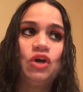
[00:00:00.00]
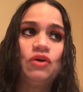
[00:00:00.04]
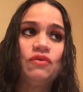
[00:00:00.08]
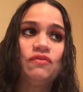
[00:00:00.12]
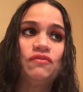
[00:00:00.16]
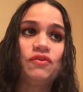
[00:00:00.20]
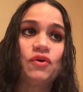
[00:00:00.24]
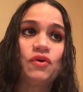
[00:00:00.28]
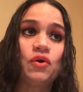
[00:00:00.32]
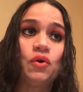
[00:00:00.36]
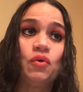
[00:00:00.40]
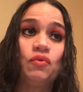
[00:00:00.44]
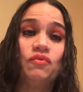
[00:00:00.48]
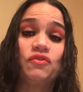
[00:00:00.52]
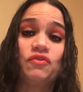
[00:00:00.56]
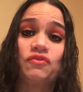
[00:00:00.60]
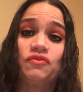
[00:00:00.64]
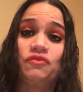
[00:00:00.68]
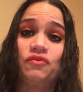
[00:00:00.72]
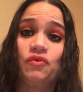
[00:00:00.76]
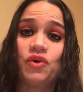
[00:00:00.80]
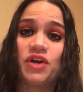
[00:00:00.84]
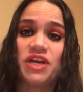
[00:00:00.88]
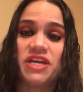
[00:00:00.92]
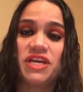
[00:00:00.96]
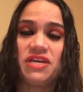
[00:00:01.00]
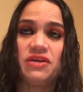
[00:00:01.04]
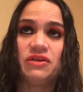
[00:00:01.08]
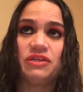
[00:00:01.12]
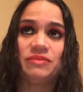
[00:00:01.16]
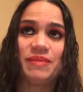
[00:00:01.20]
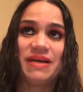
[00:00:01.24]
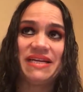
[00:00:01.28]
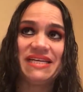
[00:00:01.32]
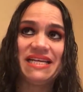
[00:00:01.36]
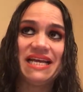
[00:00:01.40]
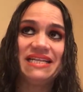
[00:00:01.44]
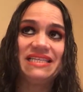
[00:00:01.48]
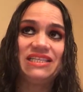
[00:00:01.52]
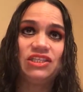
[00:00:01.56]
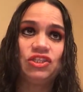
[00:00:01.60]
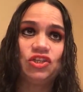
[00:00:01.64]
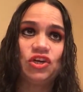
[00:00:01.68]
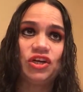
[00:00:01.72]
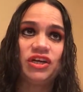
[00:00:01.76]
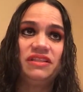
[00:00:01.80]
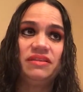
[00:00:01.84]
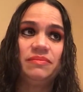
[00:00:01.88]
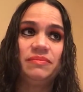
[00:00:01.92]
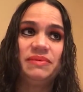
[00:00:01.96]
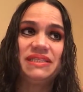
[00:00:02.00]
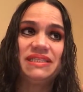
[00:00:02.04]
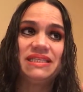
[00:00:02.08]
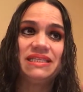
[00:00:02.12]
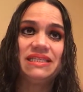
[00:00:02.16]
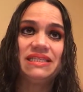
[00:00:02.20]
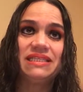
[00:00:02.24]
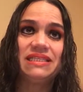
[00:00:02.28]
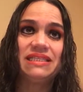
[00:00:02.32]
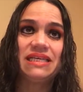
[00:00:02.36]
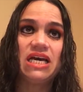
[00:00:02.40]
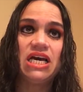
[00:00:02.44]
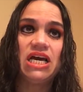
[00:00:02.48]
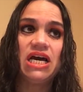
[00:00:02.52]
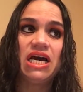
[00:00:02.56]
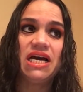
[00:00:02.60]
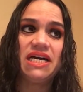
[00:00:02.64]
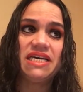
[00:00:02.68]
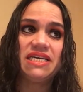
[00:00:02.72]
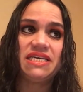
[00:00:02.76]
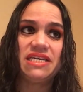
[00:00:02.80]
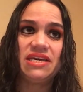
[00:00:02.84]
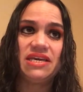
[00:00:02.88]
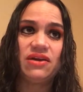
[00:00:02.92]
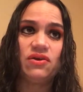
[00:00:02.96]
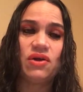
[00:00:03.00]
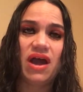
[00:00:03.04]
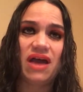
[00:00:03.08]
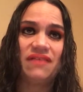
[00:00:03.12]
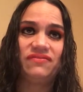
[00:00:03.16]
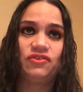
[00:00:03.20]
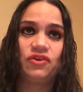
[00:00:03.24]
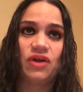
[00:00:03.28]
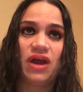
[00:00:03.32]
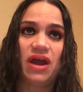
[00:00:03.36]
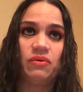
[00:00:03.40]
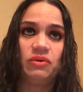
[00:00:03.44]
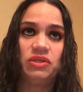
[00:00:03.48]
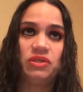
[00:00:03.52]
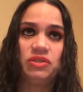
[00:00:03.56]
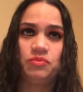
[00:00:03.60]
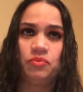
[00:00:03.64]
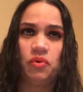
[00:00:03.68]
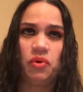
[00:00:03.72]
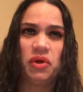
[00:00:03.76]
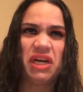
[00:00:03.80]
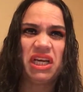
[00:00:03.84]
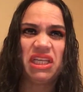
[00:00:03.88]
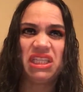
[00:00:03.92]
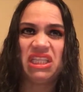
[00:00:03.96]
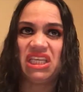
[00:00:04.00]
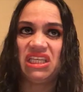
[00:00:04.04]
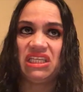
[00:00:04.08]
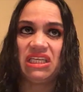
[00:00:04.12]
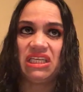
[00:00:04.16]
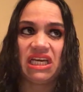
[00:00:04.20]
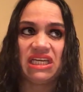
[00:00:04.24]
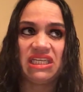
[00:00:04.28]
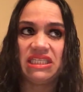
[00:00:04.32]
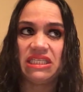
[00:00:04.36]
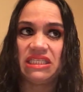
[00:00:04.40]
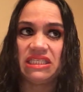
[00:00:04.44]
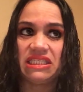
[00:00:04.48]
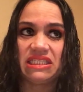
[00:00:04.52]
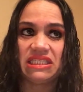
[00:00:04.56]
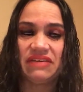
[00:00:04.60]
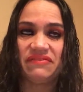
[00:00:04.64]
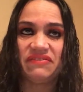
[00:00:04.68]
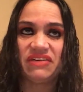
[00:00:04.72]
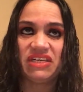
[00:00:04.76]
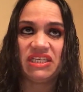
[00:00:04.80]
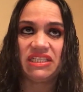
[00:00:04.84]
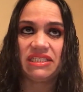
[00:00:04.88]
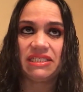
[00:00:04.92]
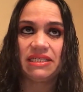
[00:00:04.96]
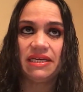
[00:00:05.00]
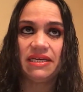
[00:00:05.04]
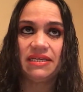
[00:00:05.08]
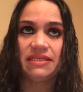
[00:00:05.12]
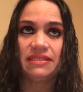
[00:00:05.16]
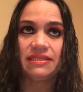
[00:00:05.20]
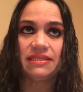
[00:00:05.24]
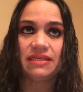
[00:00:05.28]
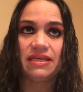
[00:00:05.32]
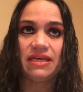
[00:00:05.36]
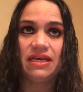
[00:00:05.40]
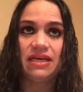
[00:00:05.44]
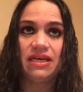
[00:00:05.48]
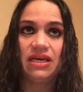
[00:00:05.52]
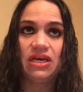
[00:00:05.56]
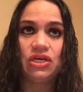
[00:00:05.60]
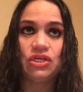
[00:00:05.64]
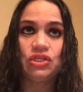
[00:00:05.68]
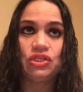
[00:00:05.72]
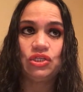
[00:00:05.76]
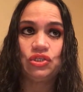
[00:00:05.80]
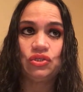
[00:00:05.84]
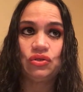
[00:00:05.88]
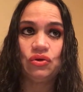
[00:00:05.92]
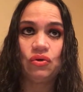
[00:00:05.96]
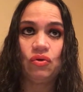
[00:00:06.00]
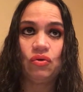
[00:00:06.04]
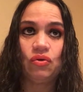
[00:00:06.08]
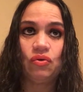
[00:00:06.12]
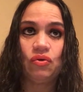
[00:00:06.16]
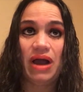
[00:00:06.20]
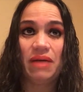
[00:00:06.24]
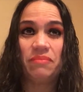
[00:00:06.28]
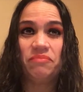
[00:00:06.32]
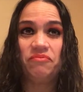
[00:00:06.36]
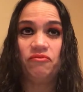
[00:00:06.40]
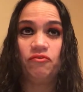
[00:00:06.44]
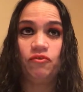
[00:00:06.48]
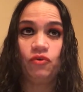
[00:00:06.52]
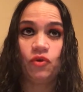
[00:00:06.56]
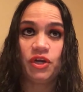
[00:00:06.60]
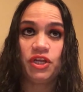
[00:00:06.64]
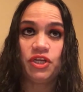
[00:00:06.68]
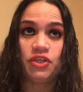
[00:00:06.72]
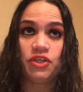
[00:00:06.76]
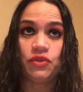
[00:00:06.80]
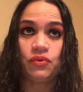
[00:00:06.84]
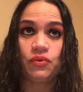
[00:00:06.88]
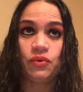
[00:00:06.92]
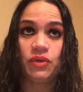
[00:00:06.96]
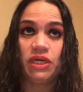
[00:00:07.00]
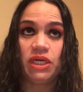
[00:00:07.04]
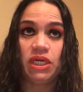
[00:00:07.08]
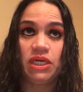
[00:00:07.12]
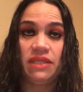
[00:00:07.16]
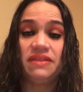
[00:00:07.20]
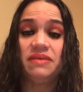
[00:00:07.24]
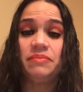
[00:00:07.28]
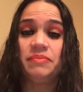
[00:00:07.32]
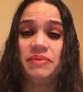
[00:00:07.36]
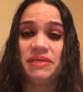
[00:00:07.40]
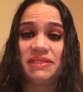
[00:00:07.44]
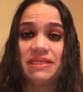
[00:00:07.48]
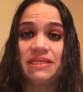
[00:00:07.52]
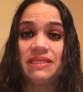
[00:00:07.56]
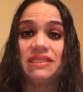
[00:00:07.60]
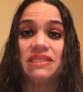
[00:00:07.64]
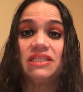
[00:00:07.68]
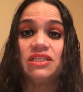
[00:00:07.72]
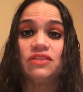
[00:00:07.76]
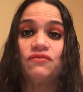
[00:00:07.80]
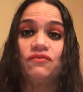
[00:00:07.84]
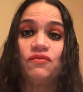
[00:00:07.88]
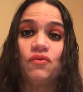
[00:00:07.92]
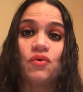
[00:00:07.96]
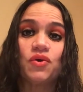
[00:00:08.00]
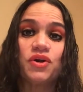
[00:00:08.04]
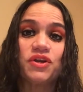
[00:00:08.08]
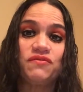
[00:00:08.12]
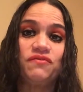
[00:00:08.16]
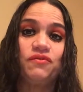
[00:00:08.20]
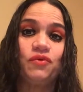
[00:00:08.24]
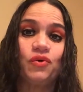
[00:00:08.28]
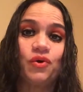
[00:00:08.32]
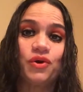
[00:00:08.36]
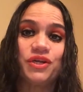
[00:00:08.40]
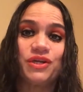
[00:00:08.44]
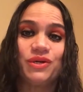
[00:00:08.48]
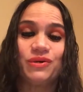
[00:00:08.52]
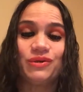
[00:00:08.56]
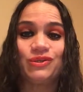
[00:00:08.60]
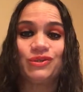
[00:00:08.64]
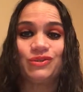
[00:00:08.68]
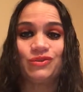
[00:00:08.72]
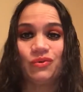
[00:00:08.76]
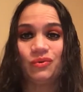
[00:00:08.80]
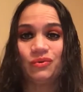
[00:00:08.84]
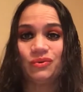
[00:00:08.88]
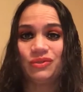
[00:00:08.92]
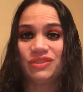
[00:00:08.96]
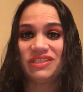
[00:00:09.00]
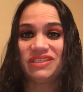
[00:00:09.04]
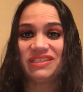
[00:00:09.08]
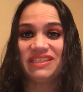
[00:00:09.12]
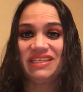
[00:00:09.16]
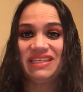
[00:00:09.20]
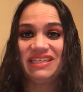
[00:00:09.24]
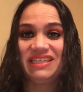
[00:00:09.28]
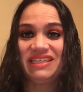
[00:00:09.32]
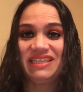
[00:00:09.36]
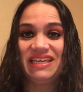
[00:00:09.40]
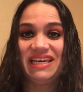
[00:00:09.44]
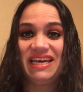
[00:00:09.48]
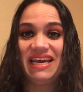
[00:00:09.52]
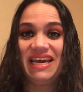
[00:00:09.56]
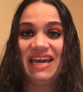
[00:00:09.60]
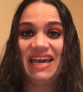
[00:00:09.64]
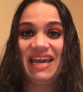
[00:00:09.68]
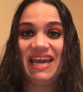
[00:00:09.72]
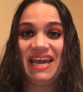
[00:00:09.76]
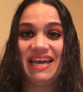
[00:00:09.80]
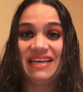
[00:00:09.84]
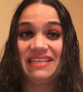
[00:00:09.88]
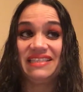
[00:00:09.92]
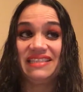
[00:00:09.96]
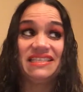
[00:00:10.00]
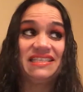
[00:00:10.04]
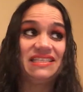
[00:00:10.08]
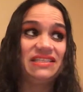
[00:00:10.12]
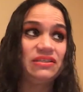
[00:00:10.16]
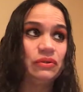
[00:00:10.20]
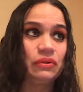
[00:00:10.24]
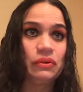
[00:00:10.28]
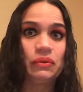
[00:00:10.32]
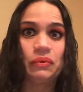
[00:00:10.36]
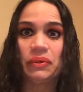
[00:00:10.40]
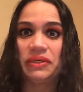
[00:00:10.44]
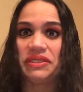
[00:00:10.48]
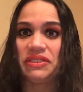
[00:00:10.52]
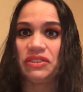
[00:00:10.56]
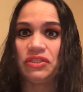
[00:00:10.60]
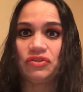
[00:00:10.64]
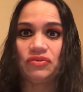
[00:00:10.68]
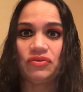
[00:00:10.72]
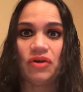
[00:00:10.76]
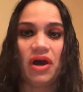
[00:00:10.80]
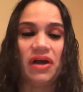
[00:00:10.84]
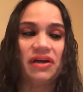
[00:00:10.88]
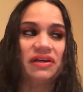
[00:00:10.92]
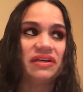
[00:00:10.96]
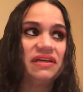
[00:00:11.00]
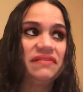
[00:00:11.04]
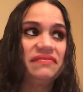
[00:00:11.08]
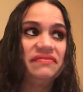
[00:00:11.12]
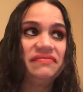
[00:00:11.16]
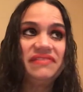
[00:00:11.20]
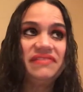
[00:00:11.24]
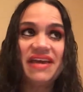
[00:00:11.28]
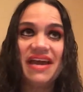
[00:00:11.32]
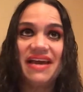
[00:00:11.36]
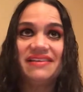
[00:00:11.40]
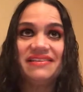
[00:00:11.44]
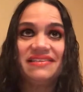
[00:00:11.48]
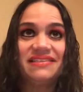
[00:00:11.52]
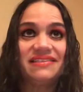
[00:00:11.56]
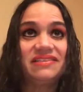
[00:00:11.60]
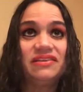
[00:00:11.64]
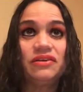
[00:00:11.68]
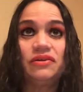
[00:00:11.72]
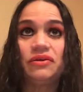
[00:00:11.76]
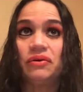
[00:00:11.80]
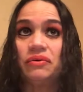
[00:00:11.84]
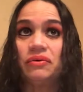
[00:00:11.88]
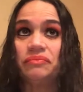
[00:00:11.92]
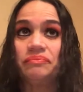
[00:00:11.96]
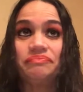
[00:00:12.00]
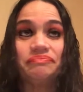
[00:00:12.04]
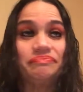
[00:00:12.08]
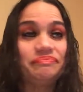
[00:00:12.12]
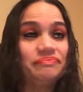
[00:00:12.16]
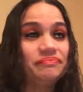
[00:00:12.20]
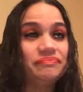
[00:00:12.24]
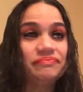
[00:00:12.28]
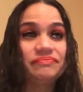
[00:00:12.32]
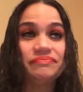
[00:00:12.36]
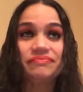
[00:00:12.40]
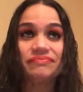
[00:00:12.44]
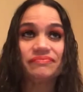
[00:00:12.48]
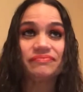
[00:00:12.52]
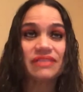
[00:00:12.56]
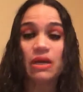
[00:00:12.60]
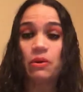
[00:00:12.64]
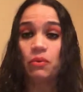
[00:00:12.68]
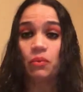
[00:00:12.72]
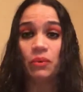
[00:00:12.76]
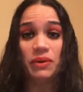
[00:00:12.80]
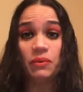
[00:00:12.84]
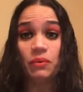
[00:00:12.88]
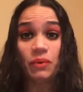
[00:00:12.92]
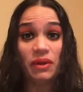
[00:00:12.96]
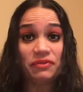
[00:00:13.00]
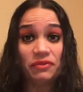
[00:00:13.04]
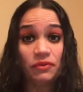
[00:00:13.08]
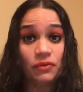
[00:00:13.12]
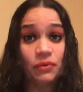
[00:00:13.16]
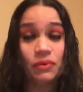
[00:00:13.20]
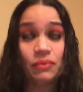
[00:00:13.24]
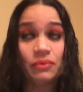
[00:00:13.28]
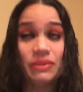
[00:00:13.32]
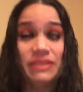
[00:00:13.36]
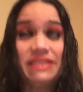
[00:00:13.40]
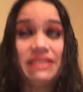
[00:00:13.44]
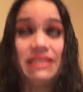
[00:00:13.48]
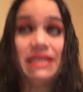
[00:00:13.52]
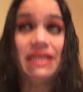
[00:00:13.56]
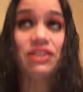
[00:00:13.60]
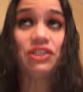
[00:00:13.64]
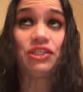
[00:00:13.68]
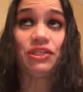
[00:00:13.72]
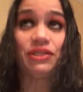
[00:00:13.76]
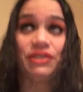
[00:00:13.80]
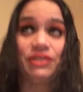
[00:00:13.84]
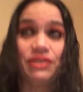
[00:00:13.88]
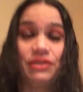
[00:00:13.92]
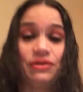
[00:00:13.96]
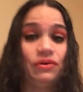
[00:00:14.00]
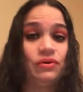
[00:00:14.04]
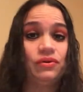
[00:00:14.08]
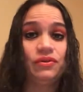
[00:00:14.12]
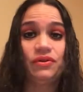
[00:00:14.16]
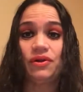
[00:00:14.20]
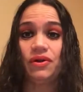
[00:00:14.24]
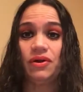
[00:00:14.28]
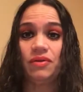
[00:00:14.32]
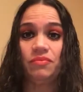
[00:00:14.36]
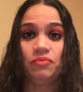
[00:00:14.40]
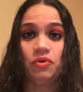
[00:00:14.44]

for over 40 years. My dad started the business a year after I was born, I think 1976. So I'm 43. The business is 44 years old and still going strong. Yes, you know, we went through a recession. You know, there are